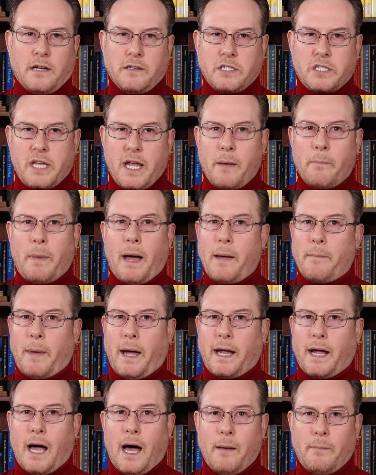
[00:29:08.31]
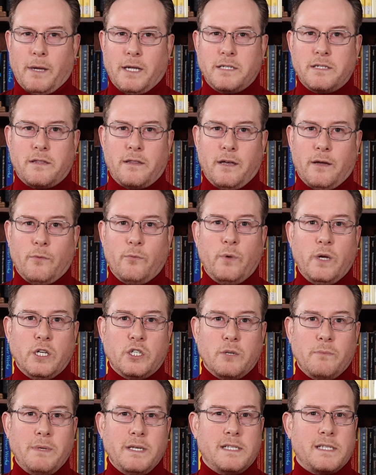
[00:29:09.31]
I'll stand by my comment that we
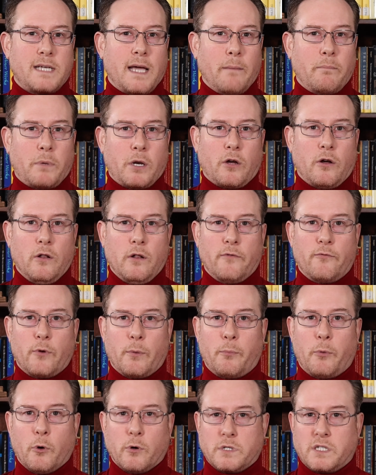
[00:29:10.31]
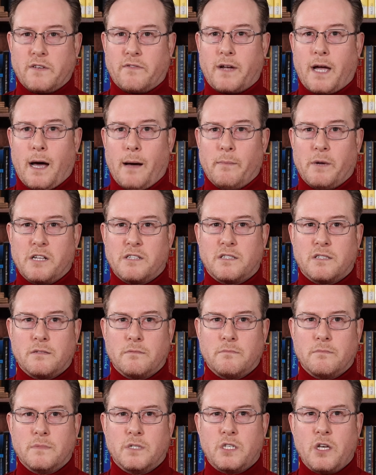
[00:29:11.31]
should be skeptical of reports of
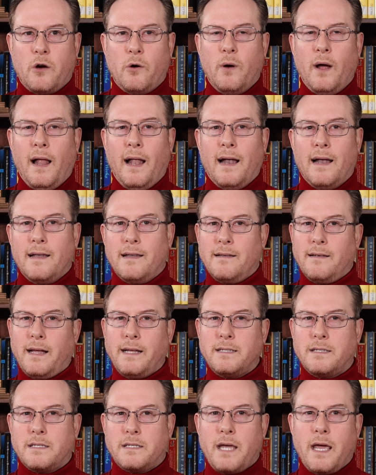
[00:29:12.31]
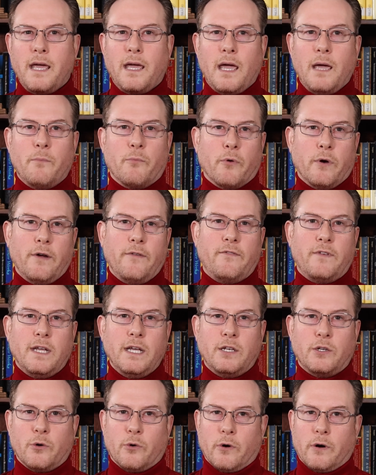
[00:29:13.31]
comets. So let's take a brief
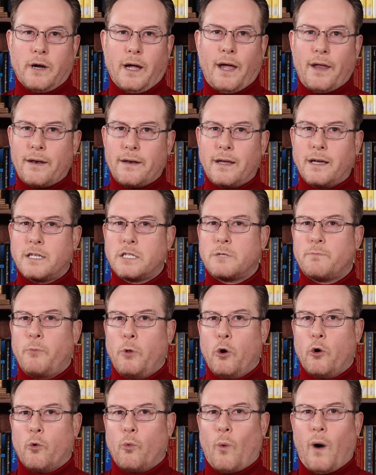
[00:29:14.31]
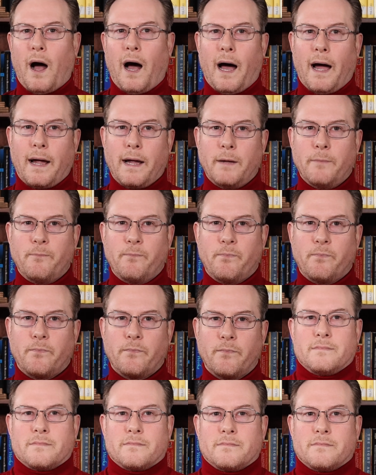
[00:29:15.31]
detour and explore why.
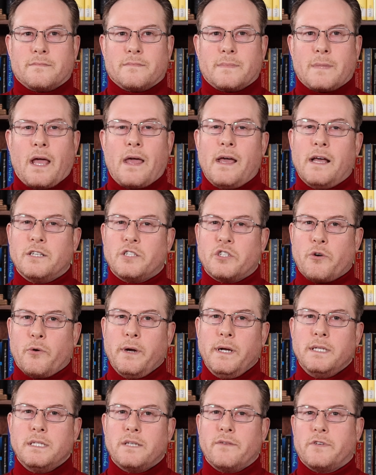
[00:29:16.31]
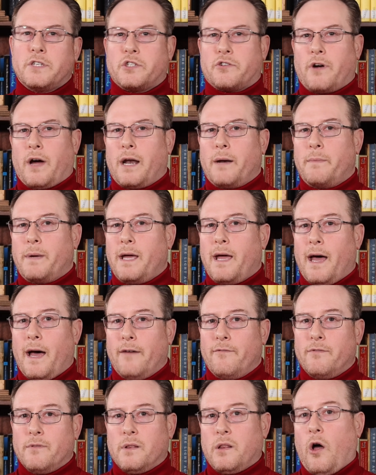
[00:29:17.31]
Historians of astronomy
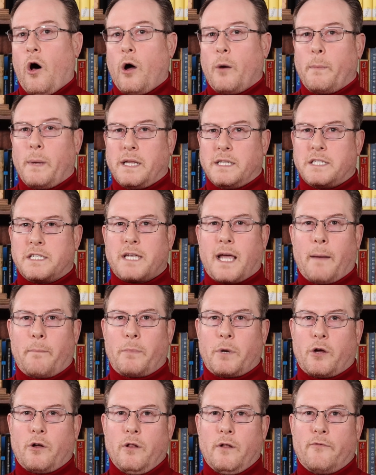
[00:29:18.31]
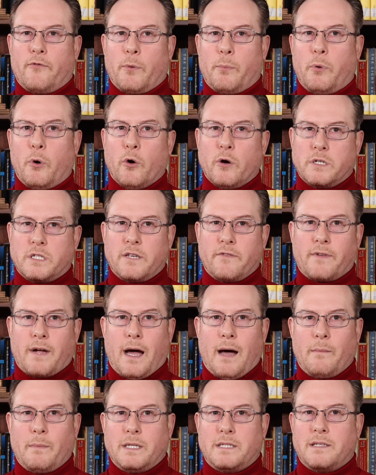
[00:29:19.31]
have long been skeptical of reports of
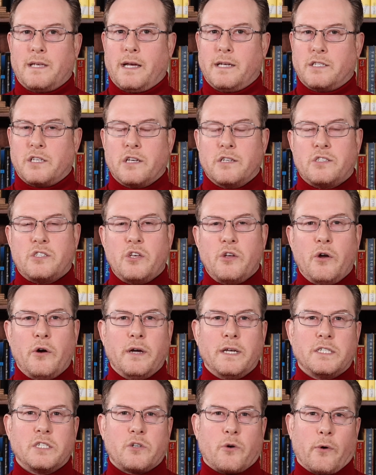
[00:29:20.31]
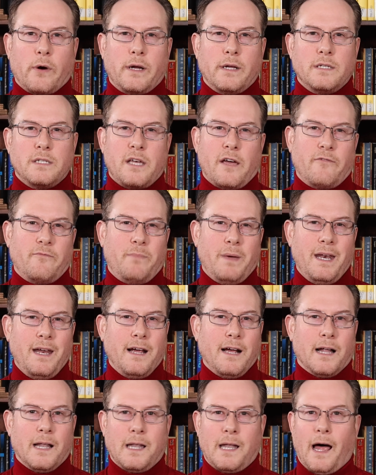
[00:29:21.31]
comets, as pseudo-historians have been
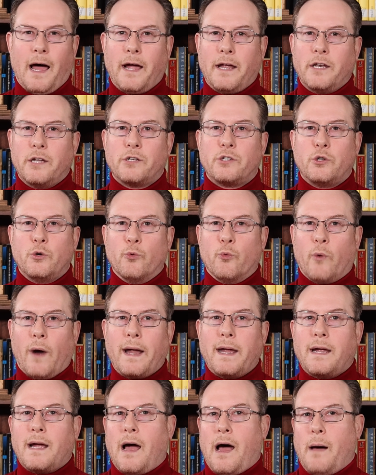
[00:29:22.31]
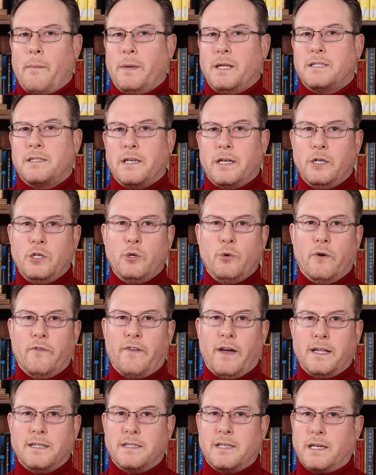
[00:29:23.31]
inclined to write comets into
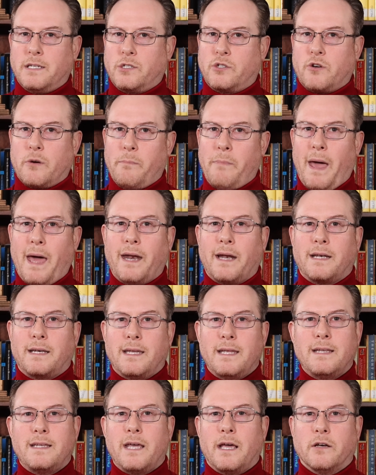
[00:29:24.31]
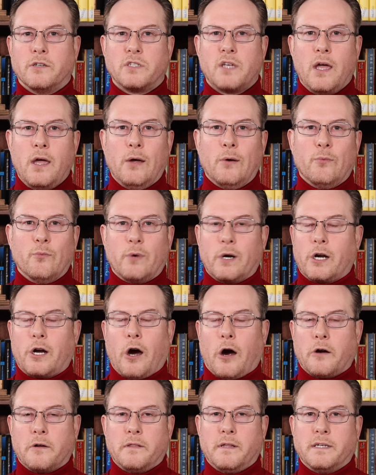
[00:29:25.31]
events as dramatic details
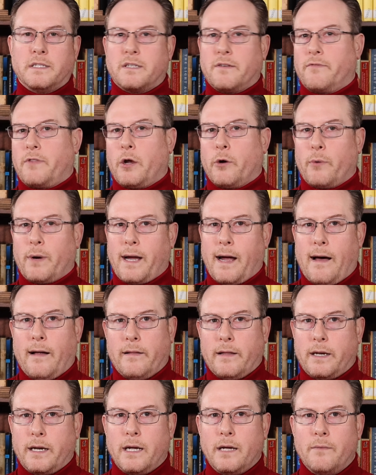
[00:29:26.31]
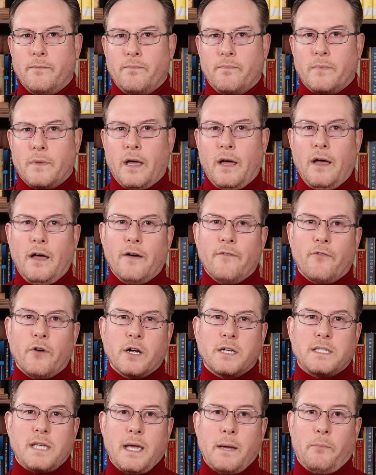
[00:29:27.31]
regardless of their reality.
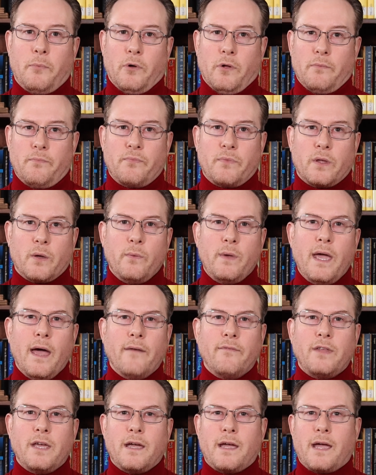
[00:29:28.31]
For example, we have the